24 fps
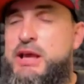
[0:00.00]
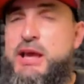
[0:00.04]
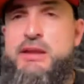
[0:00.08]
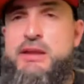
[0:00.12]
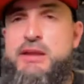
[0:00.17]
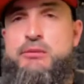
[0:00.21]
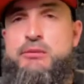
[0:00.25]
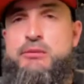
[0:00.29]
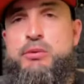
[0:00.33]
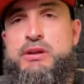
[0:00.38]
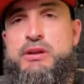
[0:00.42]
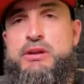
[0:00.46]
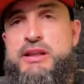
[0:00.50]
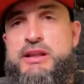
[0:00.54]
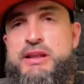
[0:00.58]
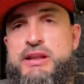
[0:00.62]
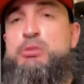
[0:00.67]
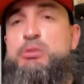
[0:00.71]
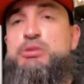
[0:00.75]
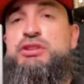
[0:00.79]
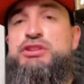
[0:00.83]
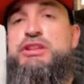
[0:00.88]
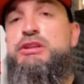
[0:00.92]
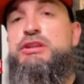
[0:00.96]
and
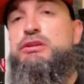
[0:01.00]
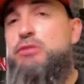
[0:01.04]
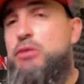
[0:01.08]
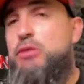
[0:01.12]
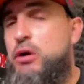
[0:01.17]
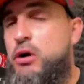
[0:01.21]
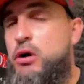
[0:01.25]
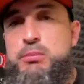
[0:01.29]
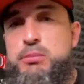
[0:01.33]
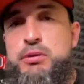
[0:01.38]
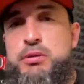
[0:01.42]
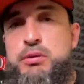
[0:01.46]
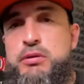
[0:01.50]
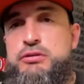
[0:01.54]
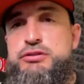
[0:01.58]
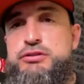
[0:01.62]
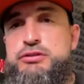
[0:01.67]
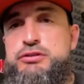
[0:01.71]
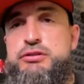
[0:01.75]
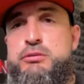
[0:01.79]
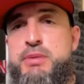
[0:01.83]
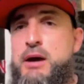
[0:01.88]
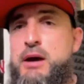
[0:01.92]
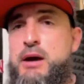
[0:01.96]
relinquishing your own
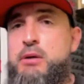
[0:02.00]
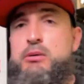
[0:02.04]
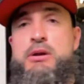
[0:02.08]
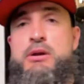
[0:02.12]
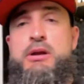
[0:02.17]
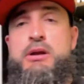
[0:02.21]
personal power.